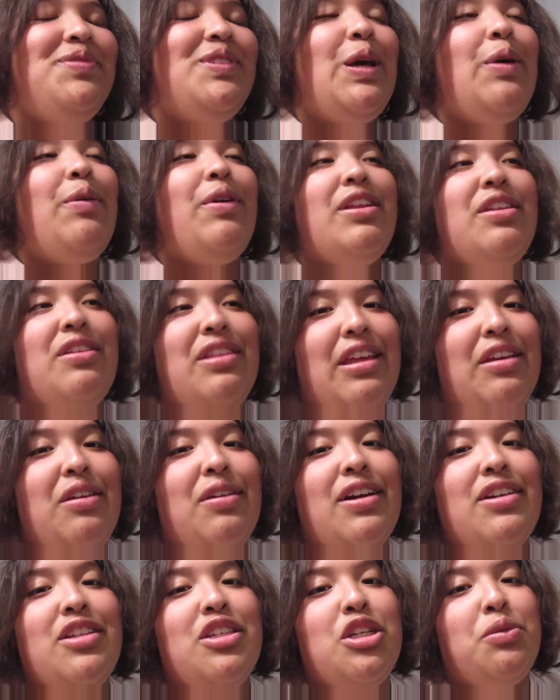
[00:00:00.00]
So I wanted to thank
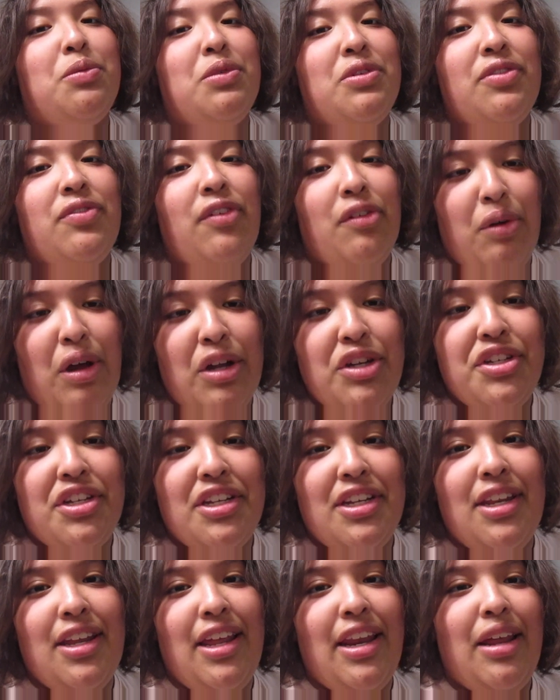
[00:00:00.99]
you guys so much for
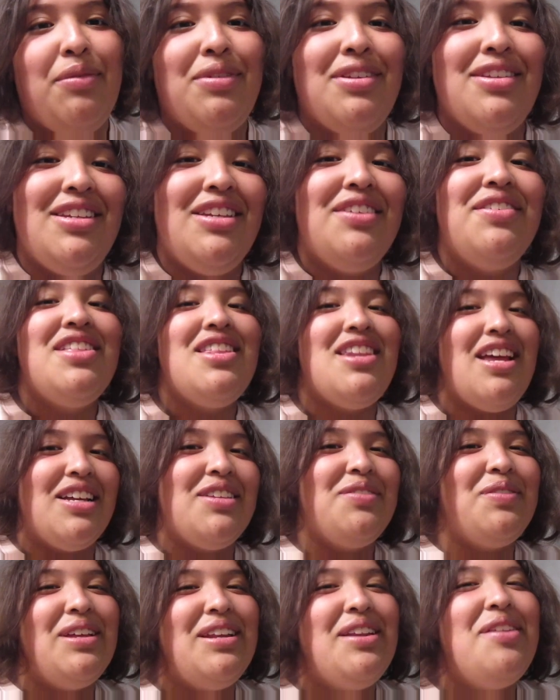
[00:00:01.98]
watching, and I will see you in the
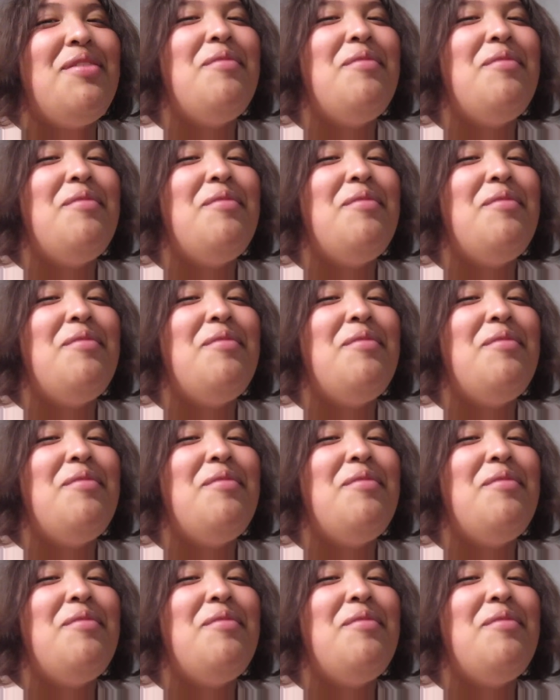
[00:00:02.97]
next one.